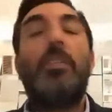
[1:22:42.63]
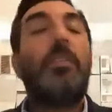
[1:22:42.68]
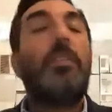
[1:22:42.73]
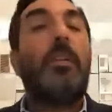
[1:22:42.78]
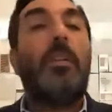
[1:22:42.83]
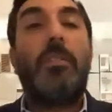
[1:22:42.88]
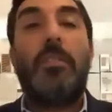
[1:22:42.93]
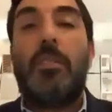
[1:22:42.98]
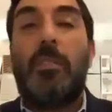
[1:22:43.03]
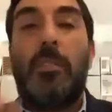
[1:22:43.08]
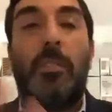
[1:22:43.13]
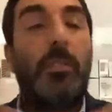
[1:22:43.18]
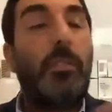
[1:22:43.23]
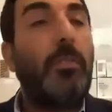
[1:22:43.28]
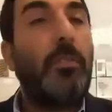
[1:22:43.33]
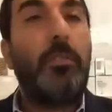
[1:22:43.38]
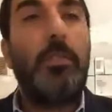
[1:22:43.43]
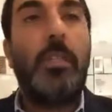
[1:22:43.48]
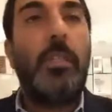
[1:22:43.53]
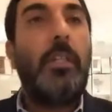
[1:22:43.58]
starts
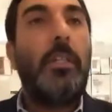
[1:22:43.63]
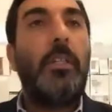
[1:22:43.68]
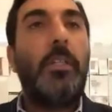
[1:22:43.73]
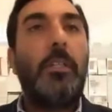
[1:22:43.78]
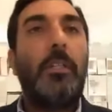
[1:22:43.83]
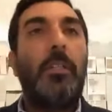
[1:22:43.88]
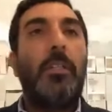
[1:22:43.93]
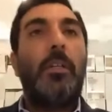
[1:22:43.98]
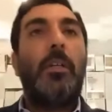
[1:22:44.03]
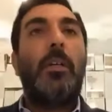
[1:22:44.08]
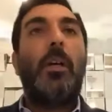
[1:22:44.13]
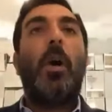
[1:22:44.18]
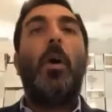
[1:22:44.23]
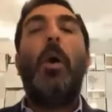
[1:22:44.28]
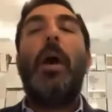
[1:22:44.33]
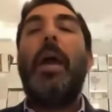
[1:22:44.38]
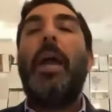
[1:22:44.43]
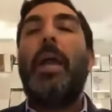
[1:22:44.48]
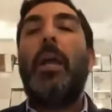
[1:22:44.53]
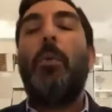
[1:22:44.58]
to go
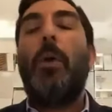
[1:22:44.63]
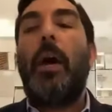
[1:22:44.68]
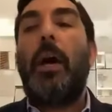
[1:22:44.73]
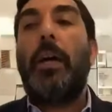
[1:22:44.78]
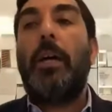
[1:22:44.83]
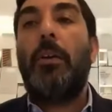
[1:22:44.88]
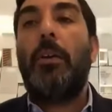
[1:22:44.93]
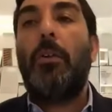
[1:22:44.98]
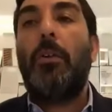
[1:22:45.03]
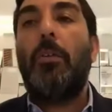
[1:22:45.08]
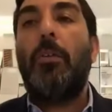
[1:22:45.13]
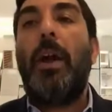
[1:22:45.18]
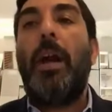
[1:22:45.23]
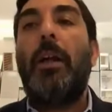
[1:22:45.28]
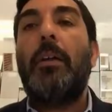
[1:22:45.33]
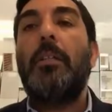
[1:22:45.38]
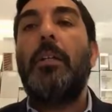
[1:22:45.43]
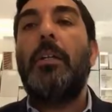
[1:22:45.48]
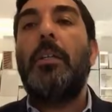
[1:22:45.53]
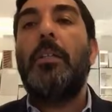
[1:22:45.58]
haywire
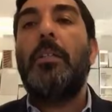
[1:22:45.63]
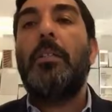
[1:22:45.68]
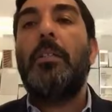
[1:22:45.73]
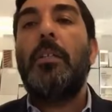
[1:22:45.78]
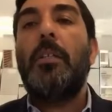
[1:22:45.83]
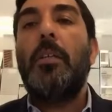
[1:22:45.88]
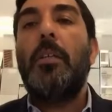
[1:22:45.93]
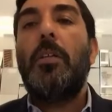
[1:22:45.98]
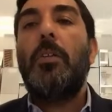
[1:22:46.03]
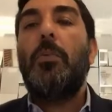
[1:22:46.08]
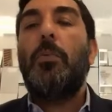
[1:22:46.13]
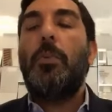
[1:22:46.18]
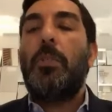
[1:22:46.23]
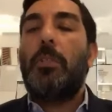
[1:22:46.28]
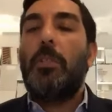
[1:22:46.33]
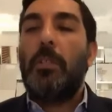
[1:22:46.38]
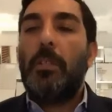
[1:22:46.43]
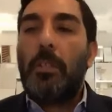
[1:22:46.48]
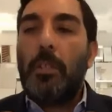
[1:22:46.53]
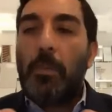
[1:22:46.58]
around us, we're
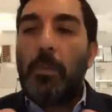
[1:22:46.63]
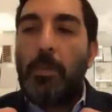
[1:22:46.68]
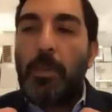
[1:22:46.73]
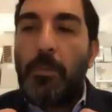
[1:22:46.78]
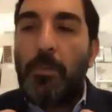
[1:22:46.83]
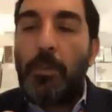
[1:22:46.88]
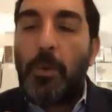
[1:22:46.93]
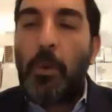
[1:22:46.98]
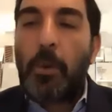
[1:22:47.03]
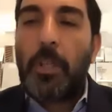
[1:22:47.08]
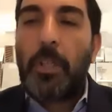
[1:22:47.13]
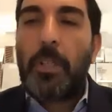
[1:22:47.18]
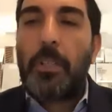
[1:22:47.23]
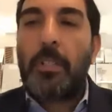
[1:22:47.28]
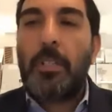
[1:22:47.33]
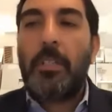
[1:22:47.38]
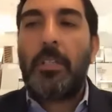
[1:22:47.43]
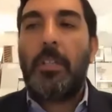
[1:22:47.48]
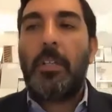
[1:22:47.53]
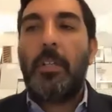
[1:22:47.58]
still going to be
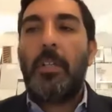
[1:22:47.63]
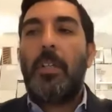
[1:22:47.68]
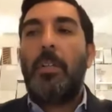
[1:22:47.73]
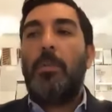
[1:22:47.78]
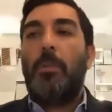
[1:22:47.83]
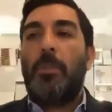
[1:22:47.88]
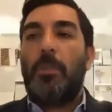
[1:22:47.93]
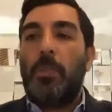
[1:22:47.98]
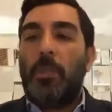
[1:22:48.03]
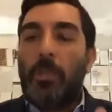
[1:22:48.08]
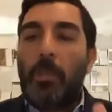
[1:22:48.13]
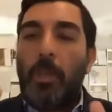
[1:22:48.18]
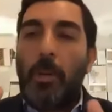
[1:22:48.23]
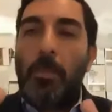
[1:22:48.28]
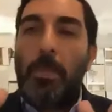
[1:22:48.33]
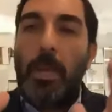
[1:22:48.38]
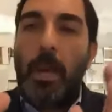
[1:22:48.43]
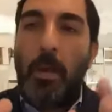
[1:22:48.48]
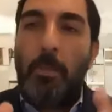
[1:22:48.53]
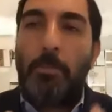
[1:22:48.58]
focused. We're still going to
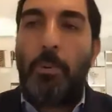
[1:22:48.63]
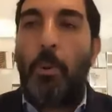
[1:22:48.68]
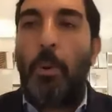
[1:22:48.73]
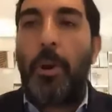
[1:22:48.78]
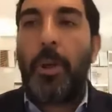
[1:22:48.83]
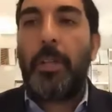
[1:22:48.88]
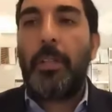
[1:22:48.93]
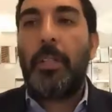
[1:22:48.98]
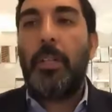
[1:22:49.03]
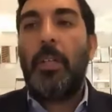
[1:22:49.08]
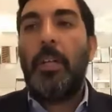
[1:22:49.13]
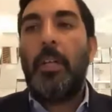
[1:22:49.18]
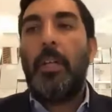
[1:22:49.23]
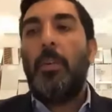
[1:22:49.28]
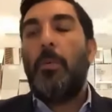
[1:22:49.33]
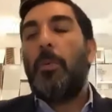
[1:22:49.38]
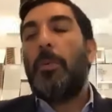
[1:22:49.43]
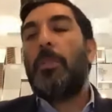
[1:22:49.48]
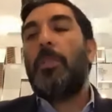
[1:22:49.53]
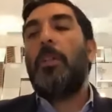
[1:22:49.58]
be on point.
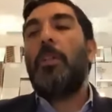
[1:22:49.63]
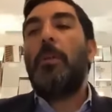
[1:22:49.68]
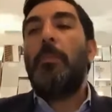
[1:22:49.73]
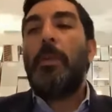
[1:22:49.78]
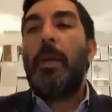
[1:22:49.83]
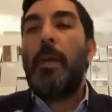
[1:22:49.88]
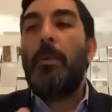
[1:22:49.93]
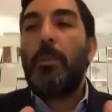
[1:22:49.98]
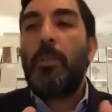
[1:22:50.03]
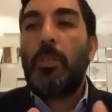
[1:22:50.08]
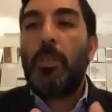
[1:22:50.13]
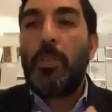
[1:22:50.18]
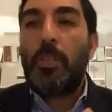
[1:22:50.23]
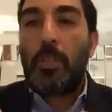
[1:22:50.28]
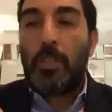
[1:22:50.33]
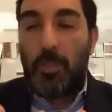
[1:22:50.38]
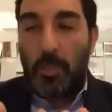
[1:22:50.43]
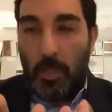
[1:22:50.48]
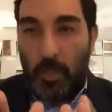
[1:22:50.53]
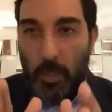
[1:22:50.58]
We're still going to be able to,
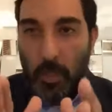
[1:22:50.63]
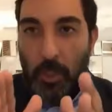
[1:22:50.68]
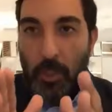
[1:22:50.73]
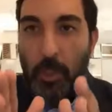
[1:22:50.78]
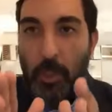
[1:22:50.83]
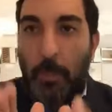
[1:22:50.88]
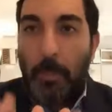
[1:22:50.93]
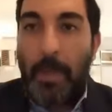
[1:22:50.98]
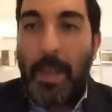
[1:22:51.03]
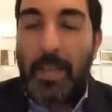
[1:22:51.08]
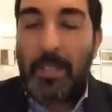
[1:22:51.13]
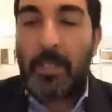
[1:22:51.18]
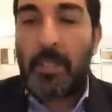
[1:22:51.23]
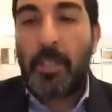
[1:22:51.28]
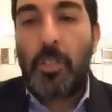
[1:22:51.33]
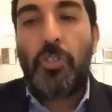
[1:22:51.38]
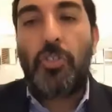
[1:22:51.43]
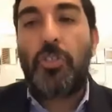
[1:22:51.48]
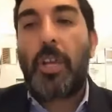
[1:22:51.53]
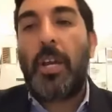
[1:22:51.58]
to, to surpass
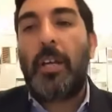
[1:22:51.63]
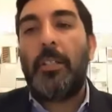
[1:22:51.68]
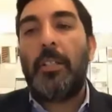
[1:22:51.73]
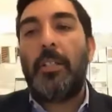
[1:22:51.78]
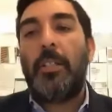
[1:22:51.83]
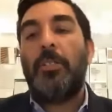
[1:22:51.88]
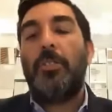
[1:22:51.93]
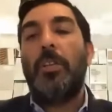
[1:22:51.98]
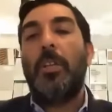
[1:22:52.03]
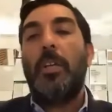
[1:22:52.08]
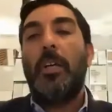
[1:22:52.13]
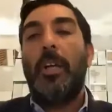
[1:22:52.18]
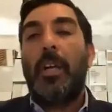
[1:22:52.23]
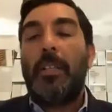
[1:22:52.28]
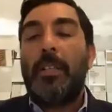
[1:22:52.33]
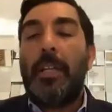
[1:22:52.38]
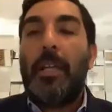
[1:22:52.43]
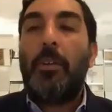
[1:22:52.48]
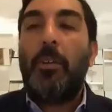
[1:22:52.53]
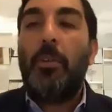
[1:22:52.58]
this challenge.
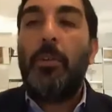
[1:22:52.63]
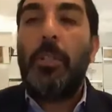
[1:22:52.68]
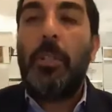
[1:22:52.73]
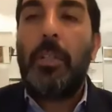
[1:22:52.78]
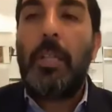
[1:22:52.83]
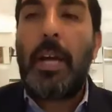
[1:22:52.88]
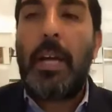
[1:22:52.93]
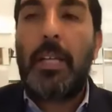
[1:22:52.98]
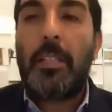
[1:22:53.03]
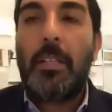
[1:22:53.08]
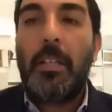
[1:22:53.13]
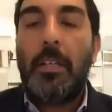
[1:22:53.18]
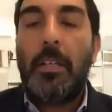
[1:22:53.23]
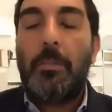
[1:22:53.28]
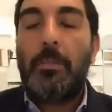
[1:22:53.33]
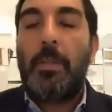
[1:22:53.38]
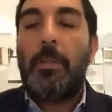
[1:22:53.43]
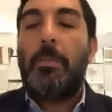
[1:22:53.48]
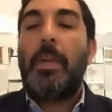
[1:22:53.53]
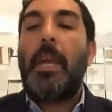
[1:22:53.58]
And not only that,
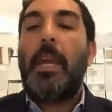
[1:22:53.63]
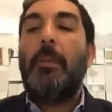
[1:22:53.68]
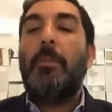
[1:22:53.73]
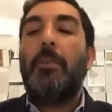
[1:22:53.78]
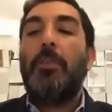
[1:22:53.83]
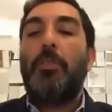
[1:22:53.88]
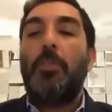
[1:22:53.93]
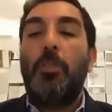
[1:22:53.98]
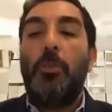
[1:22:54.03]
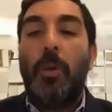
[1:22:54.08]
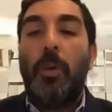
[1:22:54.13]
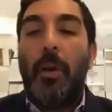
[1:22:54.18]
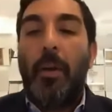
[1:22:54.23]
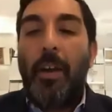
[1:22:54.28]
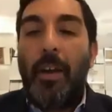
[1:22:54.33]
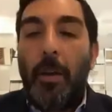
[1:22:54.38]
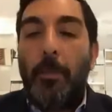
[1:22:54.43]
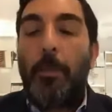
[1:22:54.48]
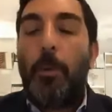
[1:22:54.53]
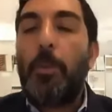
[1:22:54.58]
but be able to
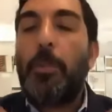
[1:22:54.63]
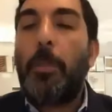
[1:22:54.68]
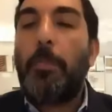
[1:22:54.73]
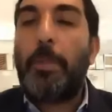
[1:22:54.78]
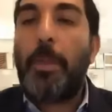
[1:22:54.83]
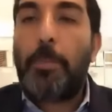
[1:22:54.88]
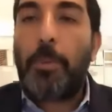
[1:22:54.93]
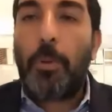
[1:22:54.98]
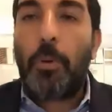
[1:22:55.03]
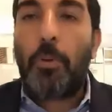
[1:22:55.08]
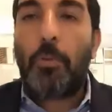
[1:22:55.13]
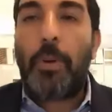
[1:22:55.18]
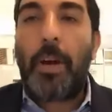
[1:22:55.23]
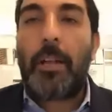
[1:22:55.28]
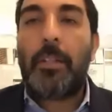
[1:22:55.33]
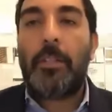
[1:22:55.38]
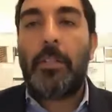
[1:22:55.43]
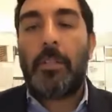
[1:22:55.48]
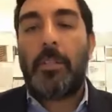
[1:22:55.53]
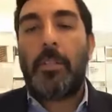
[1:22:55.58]
help all the people
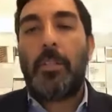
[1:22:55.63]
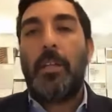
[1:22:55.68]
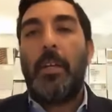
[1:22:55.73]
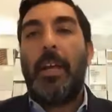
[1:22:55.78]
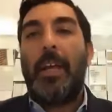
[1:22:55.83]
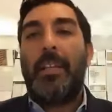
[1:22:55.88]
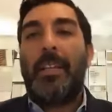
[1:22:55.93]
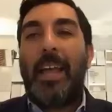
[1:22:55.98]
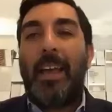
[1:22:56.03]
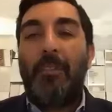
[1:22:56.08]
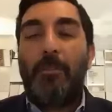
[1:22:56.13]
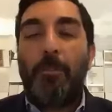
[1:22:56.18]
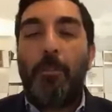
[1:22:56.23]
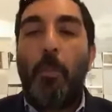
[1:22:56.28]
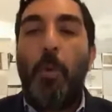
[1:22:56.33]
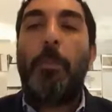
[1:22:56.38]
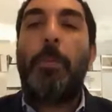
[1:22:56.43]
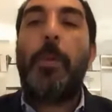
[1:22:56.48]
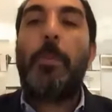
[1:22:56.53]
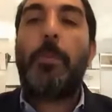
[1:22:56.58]
around us and have
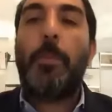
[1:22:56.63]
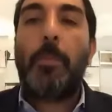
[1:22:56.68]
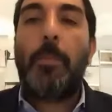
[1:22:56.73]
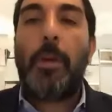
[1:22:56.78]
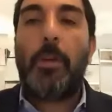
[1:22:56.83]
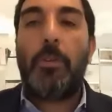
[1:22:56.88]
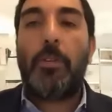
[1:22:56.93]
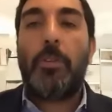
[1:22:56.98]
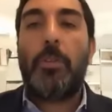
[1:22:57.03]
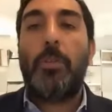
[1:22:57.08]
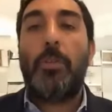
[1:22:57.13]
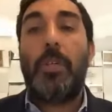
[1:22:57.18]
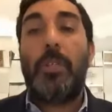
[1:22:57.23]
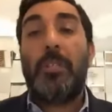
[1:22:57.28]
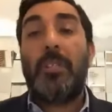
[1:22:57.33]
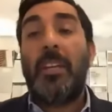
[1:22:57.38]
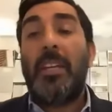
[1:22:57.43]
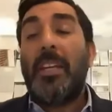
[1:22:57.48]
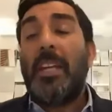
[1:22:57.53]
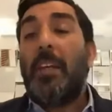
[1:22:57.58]
more people merit to
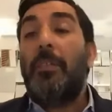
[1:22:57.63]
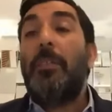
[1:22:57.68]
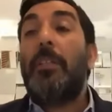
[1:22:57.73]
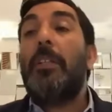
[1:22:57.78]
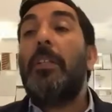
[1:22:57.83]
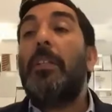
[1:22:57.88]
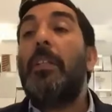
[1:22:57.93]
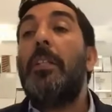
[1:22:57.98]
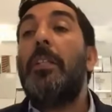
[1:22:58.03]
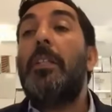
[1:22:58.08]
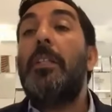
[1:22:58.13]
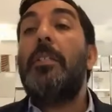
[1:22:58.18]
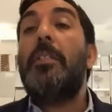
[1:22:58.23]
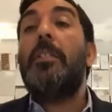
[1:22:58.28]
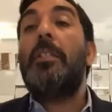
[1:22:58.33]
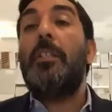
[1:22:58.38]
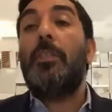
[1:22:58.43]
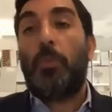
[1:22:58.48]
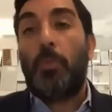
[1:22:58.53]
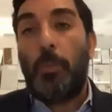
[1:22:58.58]
us. Even the, the
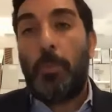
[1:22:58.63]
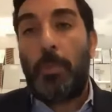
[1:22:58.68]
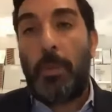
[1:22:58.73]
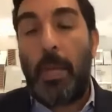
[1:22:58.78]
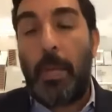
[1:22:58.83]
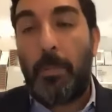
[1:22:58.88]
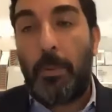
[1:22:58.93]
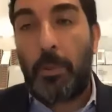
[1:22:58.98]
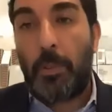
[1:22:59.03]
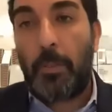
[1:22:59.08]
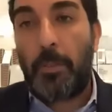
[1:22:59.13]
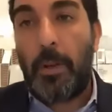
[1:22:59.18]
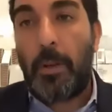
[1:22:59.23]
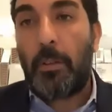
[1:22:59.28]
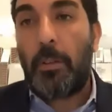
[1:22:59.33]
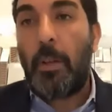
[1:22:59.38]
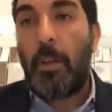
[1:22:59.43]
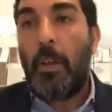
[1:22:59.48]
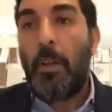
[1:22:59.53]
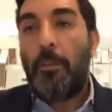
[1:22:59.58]
deceased will be able to
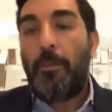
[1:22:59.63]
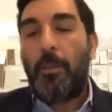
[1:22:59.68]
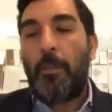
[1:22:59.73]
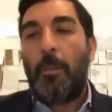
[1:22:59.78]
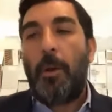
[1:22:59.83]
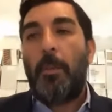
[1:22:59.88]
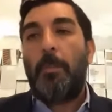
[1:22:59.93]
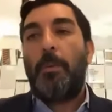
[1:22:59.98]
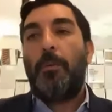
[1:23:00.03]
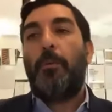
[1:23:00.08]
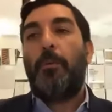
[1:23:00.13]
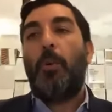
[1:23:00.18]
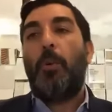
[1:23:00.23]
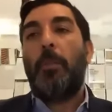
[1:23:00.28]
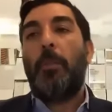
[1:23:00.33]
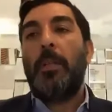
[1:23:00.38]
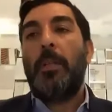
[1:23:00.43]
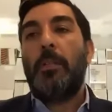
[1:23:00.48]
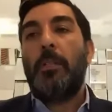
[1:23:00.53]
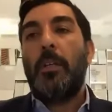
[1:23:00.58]
merit from our
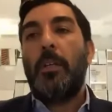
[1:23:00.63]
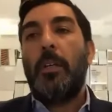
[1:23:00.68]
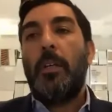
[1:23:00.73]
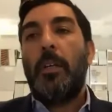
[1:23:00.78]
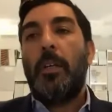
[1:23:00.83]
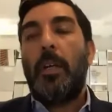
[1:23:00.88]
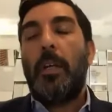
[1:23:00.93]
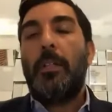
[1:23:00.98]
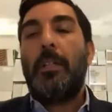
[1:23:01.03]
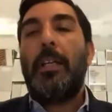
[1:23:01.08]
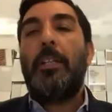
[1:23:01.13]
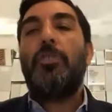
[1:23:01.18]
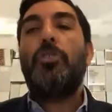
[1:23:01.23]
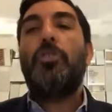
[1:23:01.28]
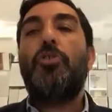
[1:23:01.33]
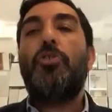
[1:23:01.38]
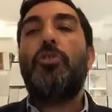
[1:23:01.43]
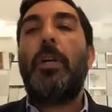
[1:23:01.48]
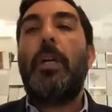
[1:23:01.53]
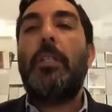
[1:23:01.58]
performance and not
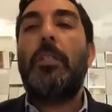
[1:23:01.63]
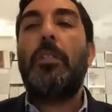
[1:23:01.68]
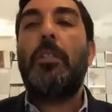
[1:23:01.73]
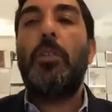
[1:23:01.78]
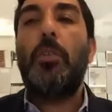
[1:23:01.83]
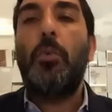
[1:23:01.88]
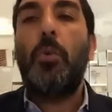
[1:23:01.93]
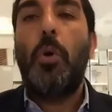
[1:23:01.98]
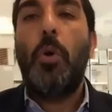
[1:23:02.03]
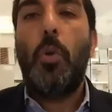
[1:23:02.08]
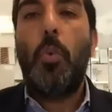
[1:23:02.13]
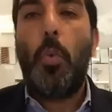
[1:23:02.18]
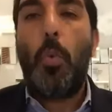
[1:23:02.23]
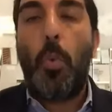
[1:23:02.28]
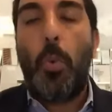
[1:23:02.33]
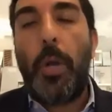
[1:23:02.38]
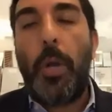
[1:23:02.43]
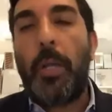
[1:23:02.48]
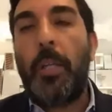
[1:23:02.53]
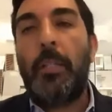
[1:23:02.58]
try to
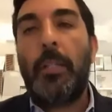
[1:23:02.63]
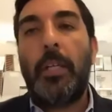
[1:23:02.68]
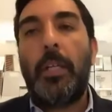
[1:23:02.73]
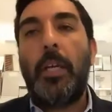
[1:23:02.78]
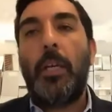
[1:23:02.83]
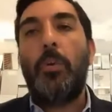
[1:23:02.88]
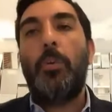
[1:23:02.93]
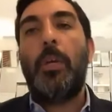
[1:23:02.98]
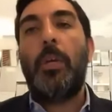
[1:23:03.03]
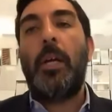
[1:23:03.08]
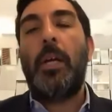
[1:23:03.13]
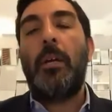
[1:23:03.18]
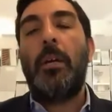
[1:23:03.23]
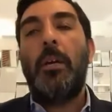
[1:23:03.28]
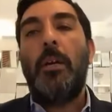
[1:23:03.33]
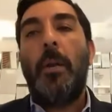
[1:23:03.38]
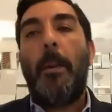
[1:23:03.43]
wing the Geula.